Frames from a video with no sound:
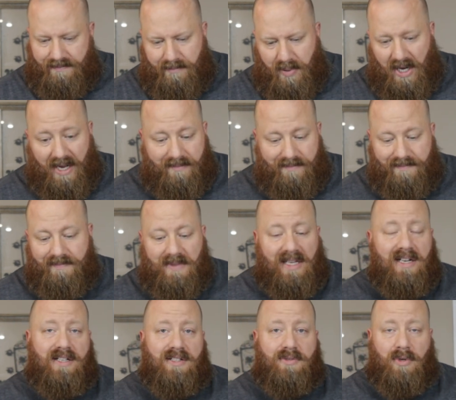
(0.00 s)
But
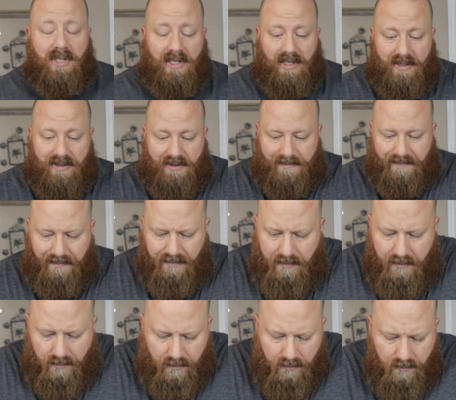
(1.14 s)
it is what it is.
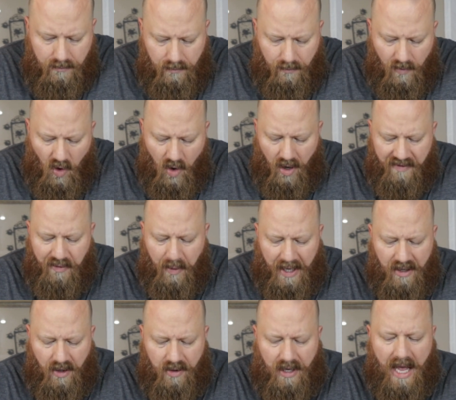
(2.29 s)

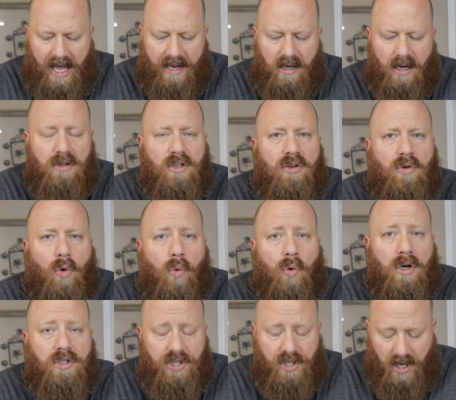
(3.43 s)
Off-white color had a little
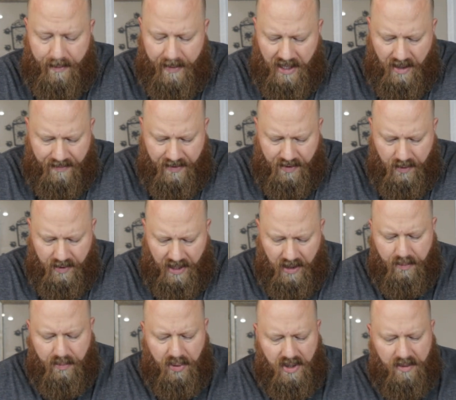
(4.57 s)
orange coming up through
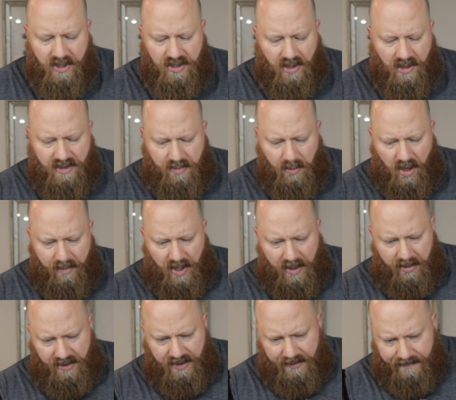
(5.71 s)
there, pretty much all small
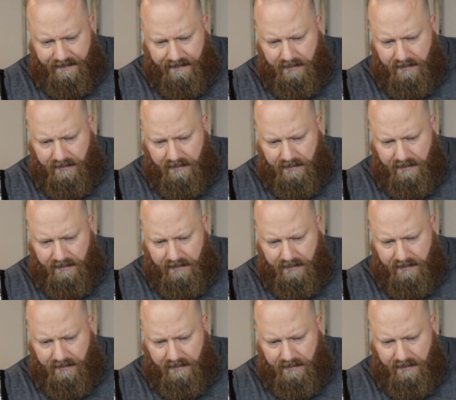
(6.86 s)
bubbles.